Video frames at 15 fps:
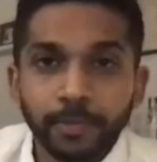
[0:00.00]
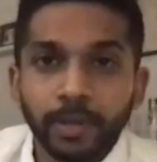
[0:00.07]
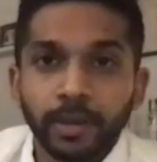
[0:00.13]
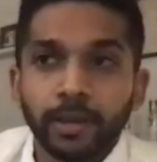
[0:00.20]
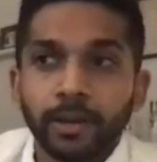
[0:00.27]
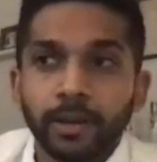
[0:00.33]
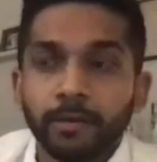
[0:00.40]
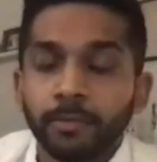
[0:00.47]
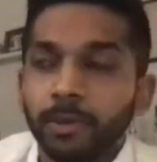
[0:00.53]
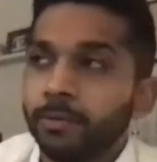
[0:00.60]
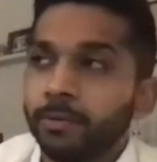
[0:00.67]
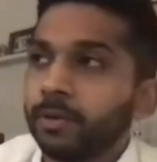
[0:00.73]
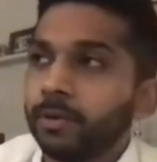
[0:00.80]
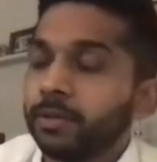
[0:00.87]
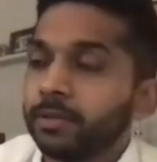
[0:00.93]
Um, it
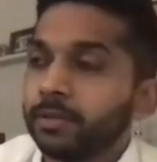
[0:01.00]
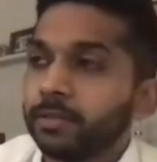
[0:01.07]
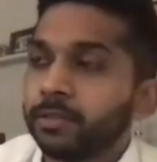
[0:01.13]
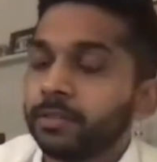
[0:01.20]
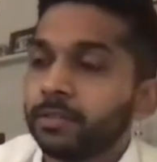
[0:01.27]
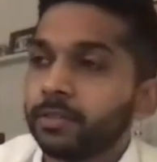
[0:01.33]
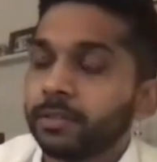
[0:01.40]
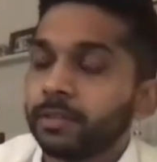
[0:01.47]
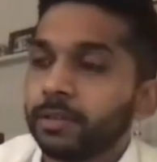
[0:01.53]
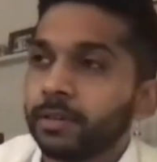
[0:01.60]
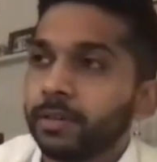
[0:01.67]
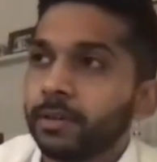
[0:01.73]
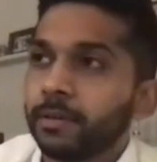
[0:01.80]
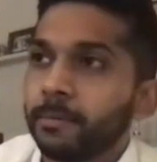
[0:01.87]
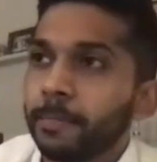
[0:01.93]
was
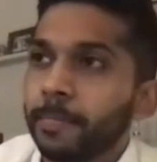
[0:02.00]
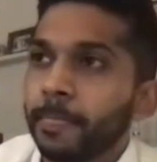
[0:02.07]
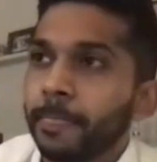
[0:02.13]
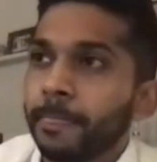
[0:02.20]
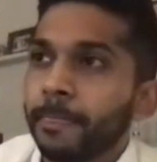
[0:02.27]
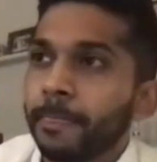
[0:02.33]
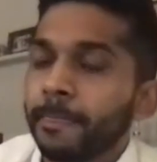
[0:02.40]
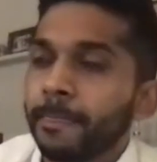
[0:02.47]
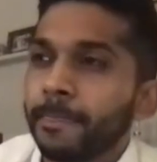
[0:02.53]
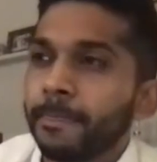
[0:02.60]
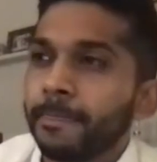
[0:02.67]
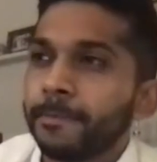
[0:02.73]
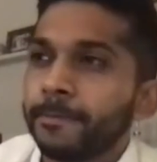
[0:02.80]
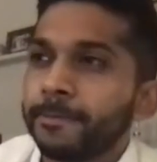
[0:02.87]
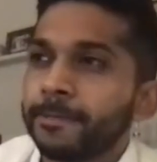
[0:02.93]

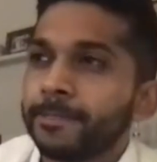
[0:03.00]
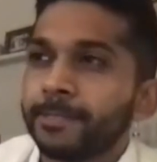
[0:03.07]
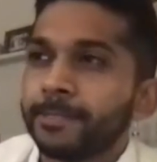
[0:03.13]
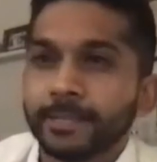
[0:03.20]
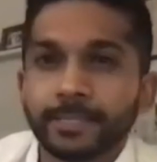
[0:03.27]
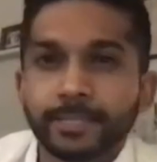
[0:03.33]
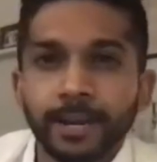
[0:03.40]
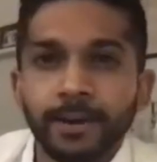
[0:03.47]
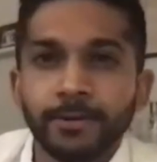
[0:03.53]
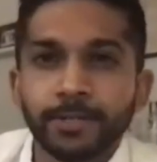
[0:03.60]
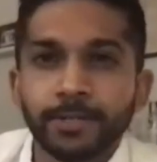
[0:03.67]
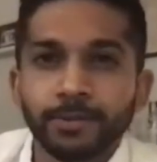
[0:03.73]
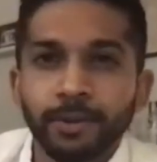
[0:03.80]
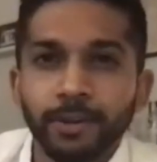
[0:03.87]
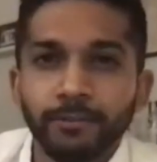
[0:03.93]
six hours
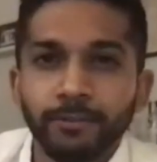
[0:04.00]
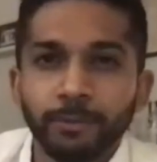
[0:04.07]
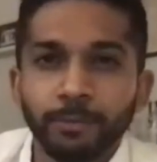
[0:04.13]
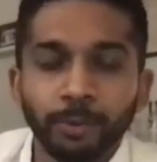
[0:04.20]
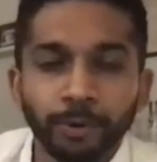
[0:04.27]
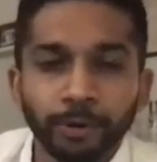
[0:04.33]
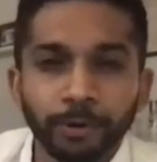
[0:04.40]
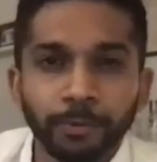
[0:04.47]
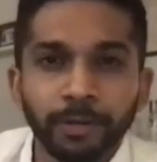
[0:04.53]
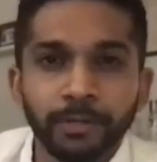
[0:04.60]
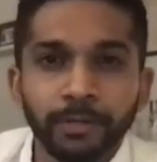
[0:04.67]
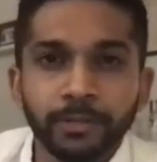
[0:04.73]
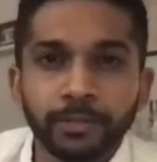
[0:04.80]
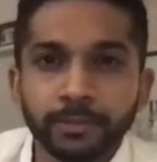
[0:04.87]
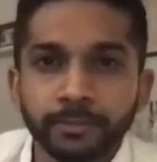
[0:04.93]
away from Port au
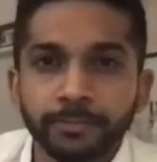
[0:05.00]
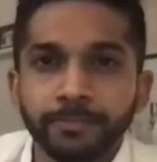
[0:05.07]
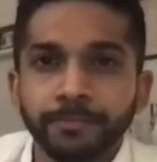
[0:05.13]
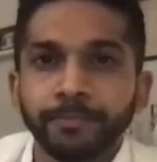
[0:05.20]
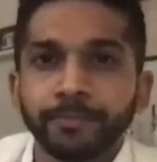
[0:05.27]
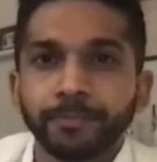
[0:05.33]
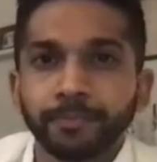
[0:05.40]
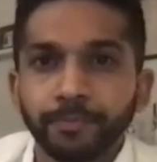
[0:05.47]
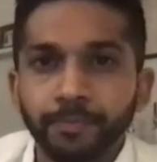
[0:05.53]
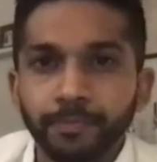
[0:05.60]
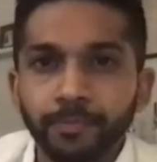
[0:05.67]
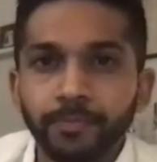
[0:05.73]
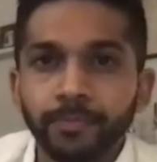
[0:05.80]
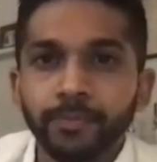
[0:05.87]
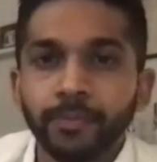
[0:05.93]
Prince.
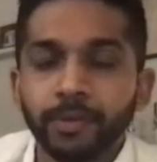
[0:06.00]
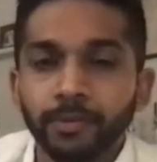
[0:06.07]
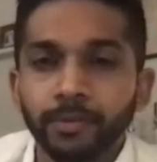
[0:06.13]
Okay.